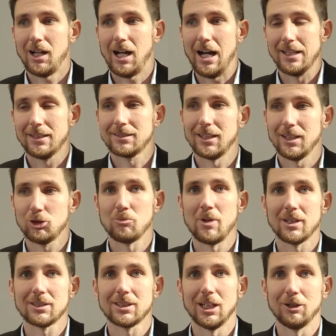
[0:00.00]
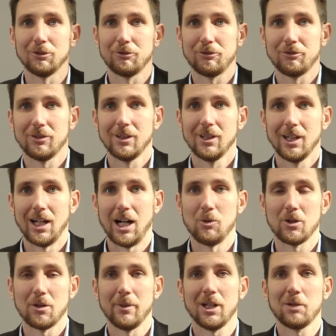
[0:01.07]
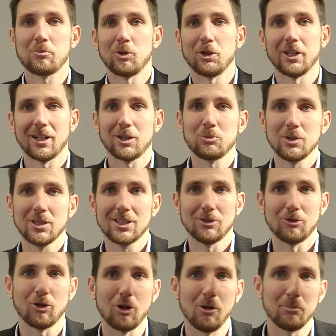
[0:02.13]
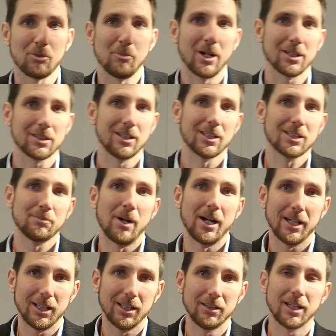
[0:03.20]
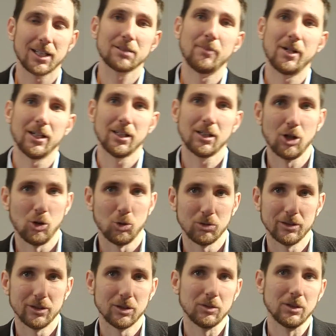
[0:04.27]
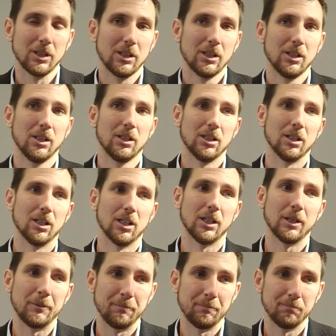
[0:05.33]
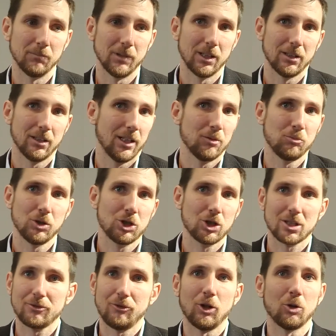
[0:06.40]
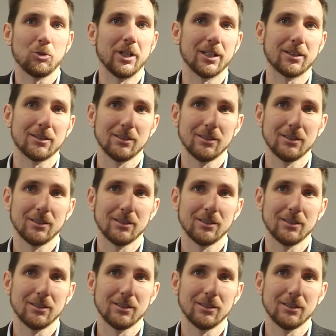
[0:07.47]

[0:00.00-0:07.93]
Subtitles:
I say to myself, I want to make product with zero compromise. That's my goal, and then we just follow that.